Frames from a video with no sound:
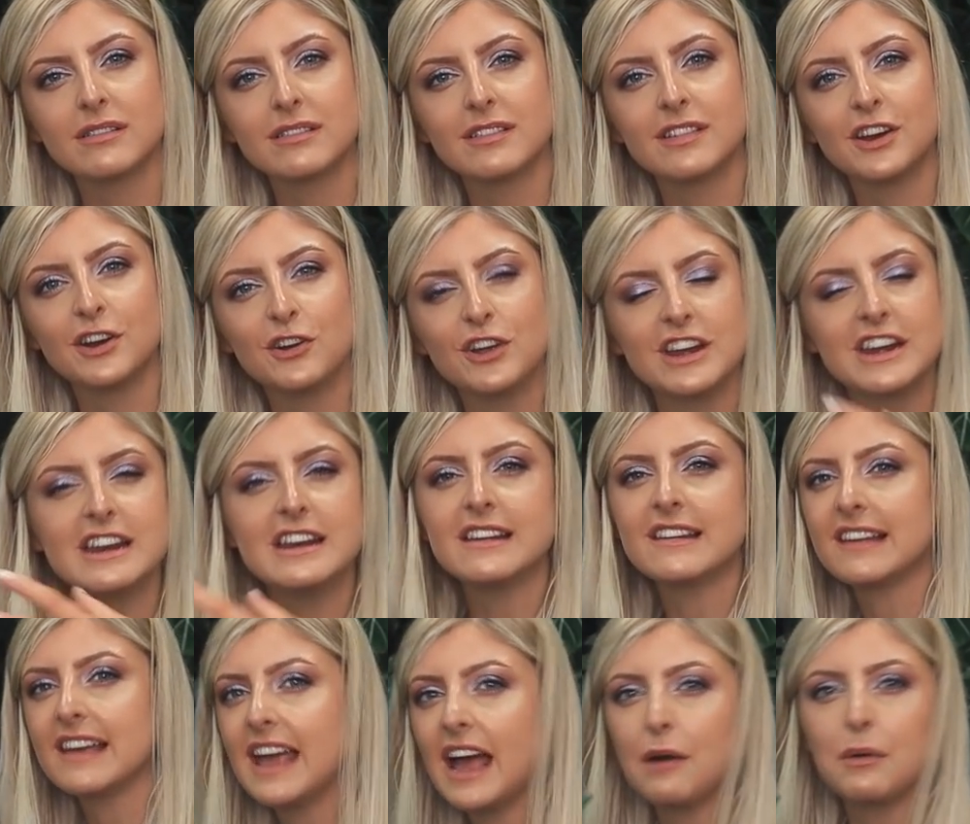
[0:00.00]
You know, you need to
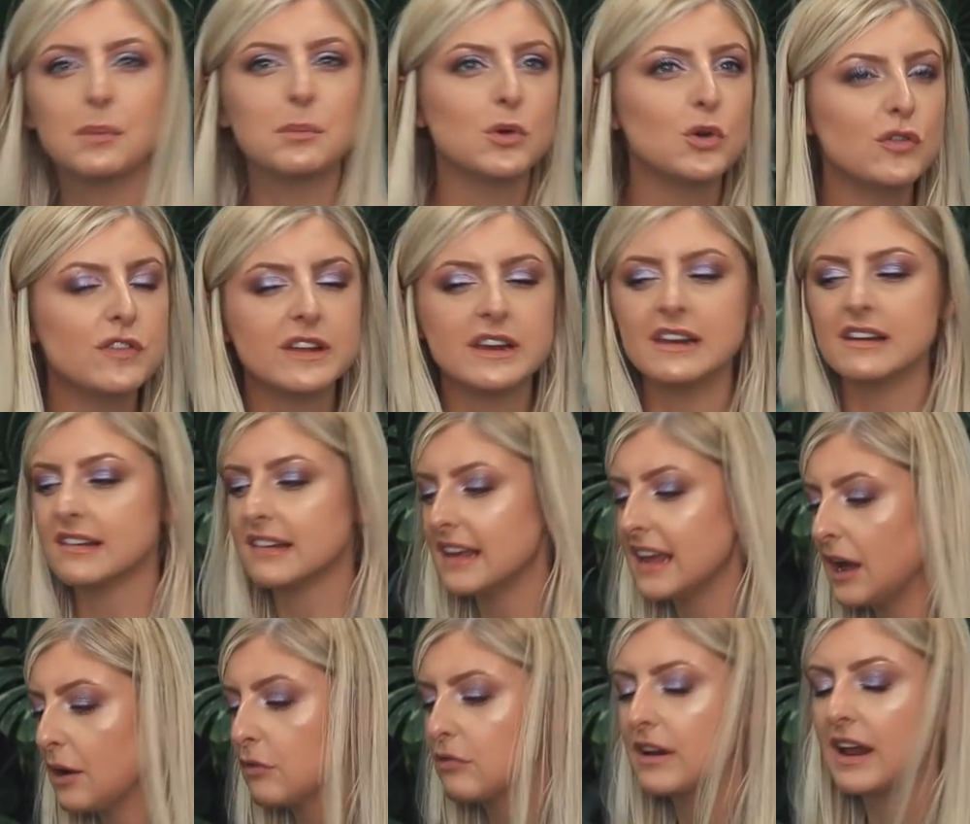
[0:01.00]
see how it moves, you need to see
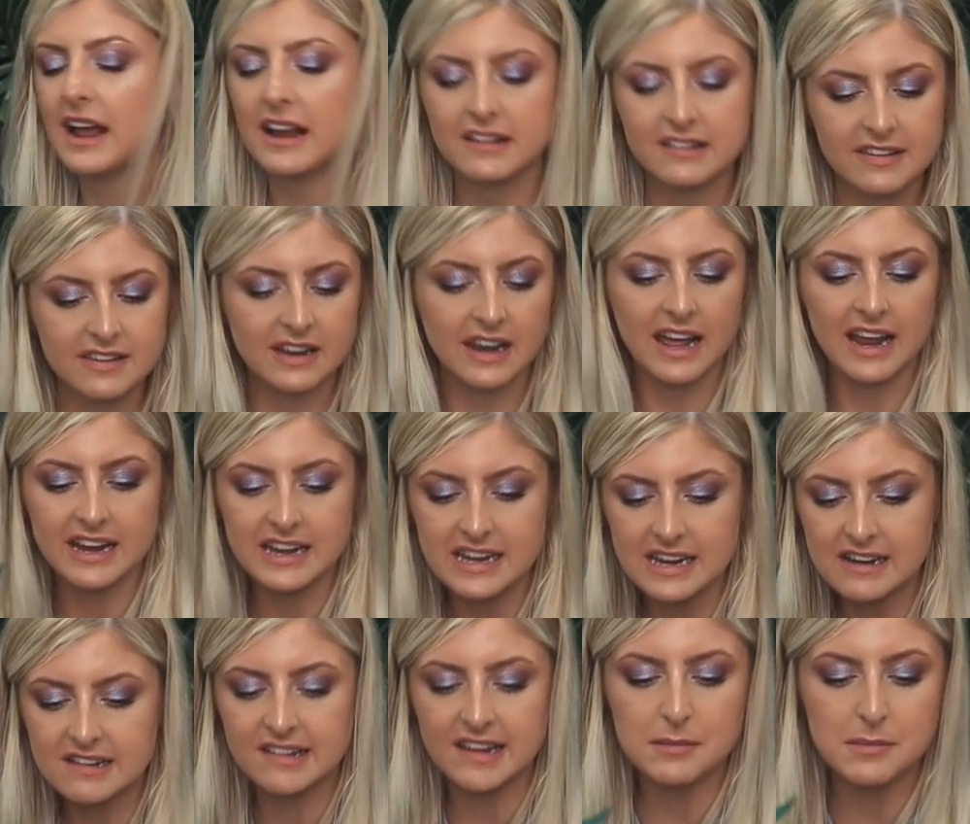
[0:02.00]
how it reacts to the light, you need
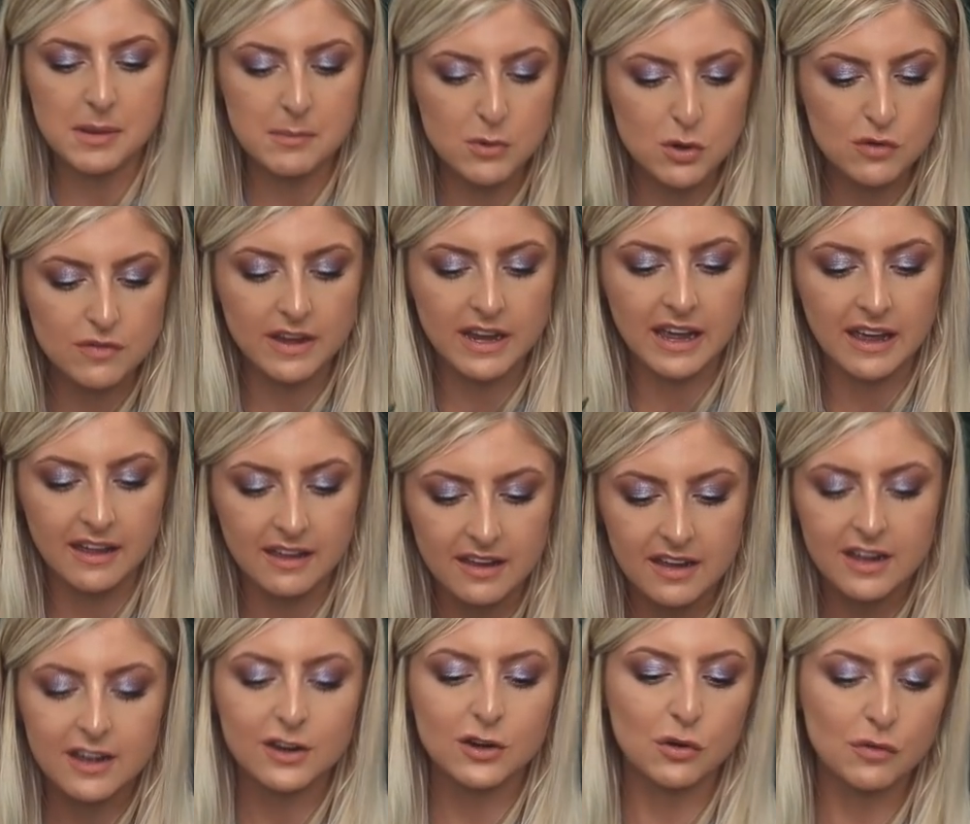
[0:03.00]
to see me moving it,
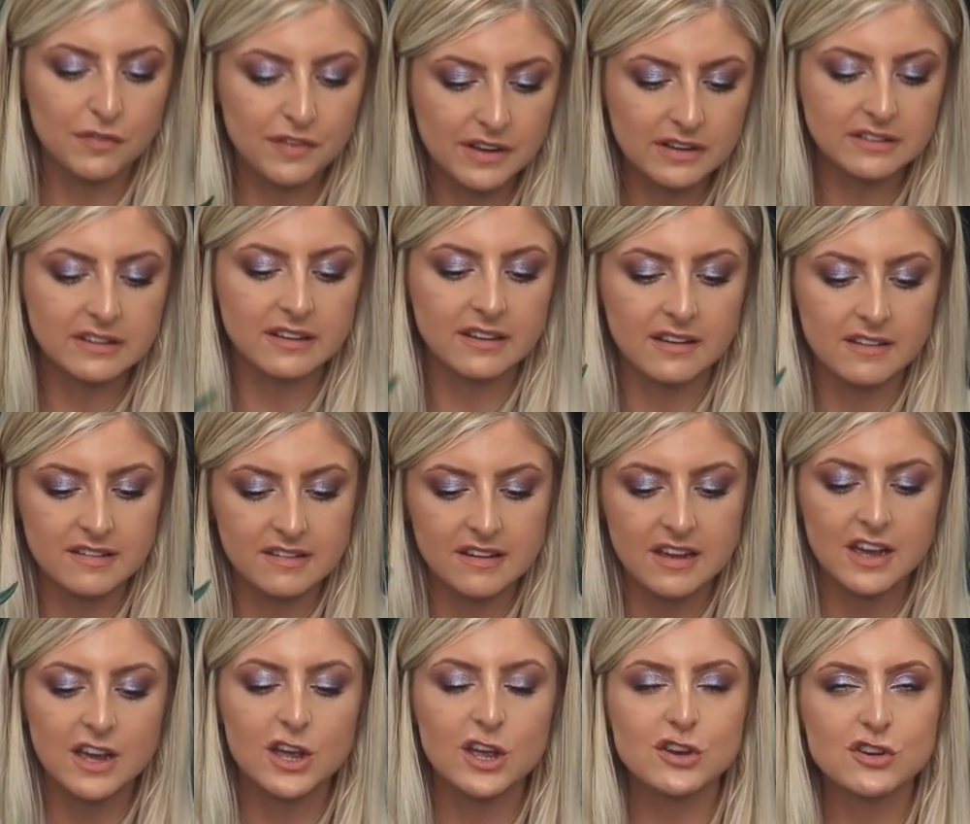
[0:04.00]
no filters.
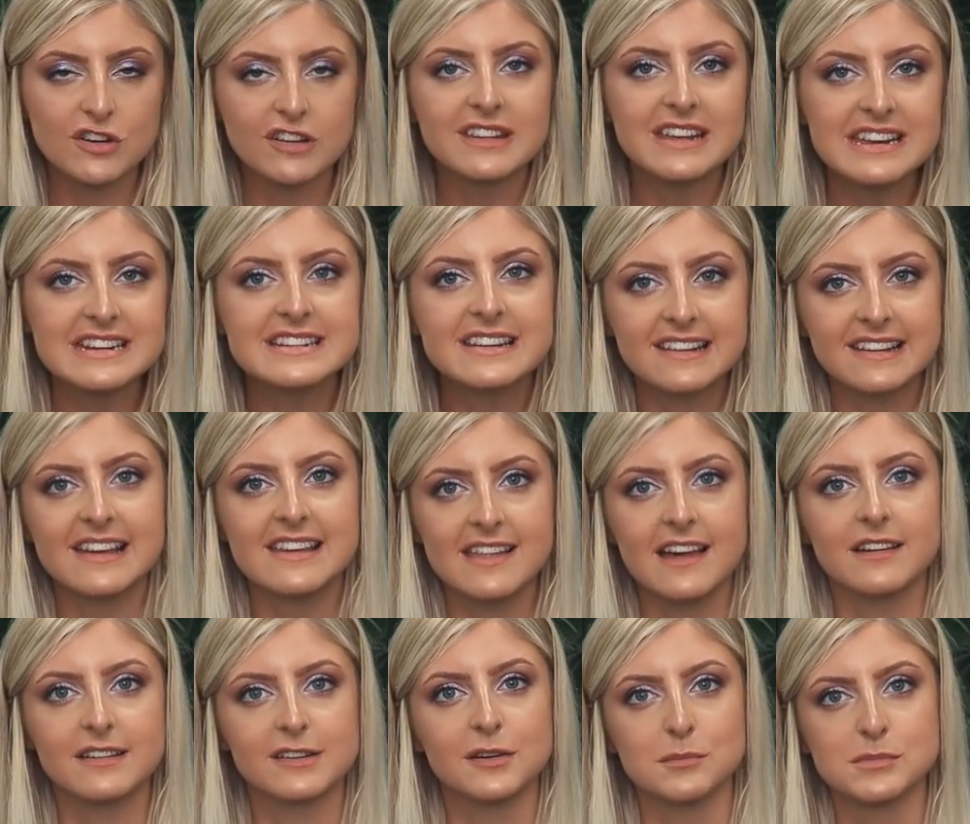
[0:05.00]
You just need to see
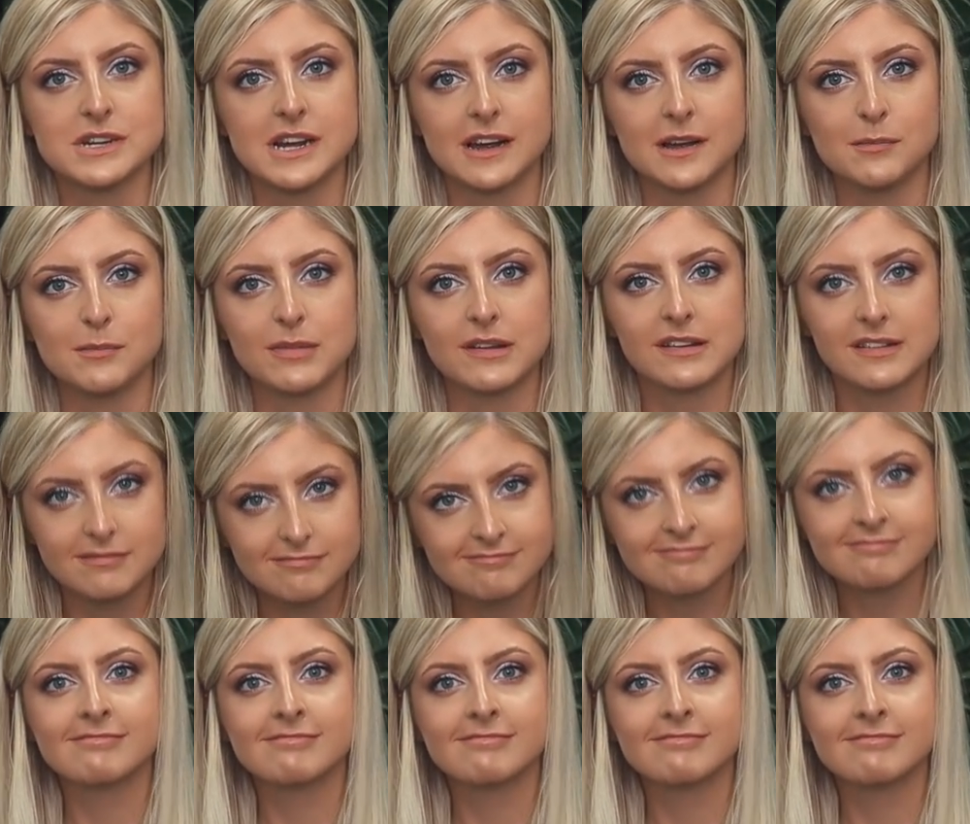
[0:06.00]
that sometimes.